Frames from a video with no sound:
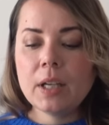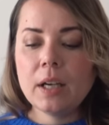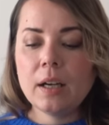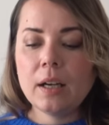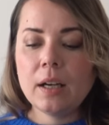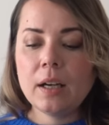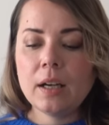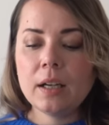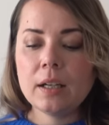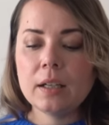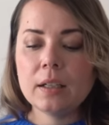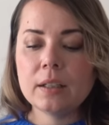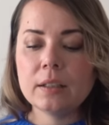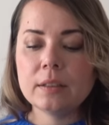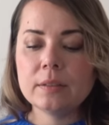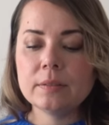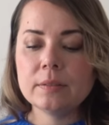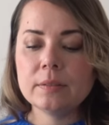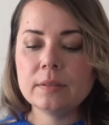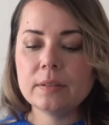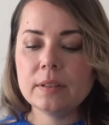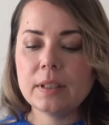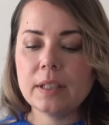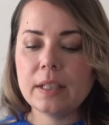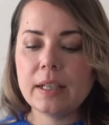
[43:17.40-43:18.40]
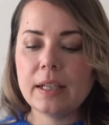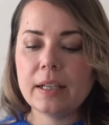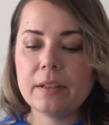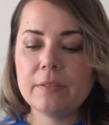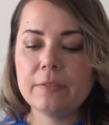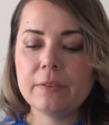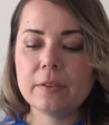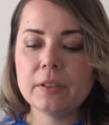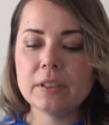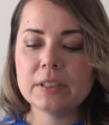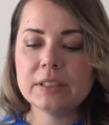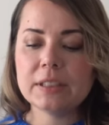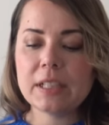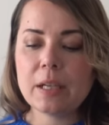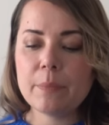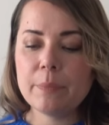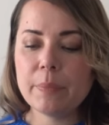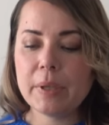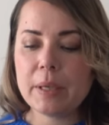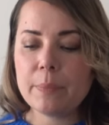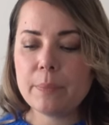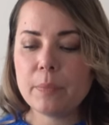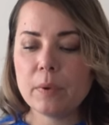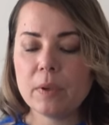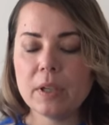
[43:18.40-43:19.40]
And for some
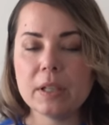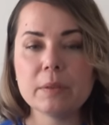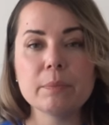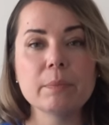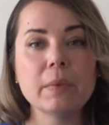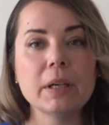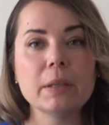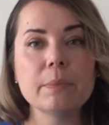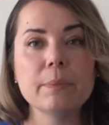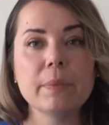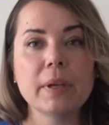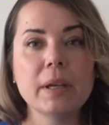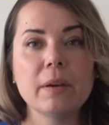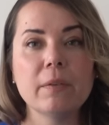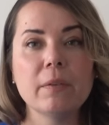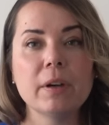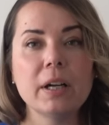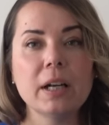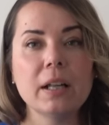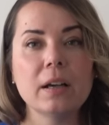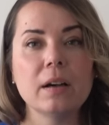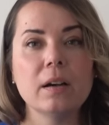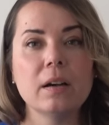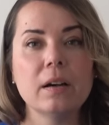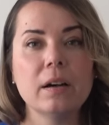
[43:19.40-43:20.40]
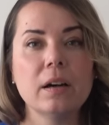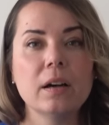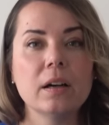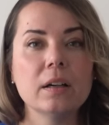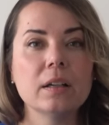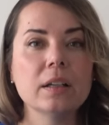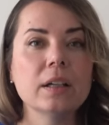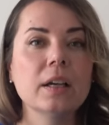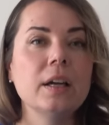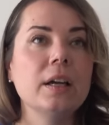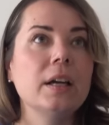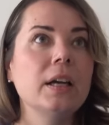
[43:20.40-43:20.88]
people it might be really hard